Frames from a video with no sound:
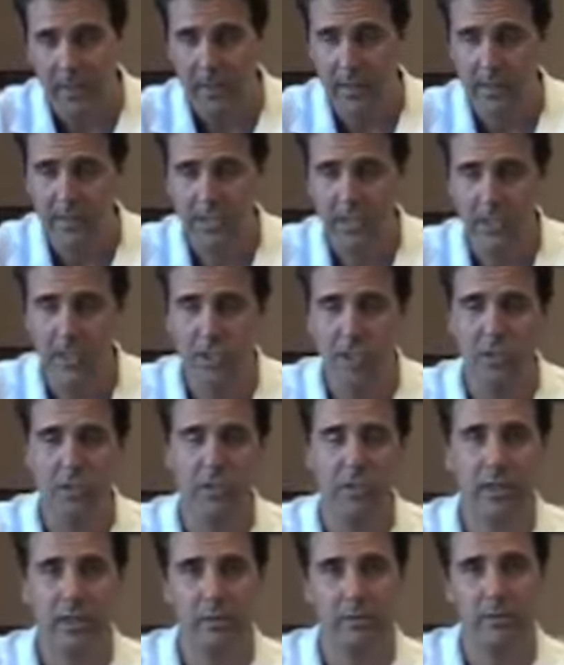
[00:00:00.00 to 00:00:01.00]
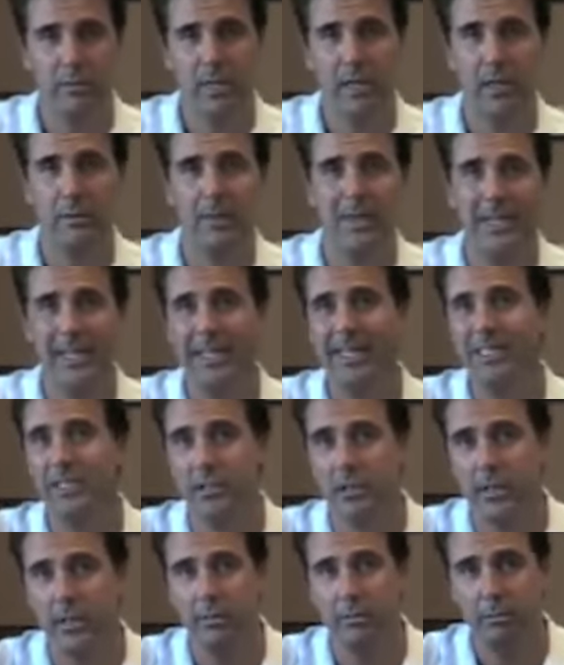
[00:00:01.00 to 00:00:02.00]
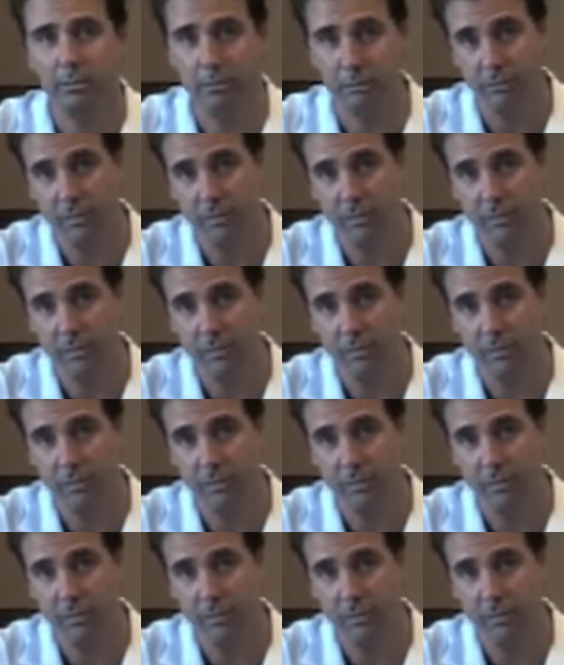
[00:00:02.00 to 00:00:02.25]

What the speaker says: That tissue can become easily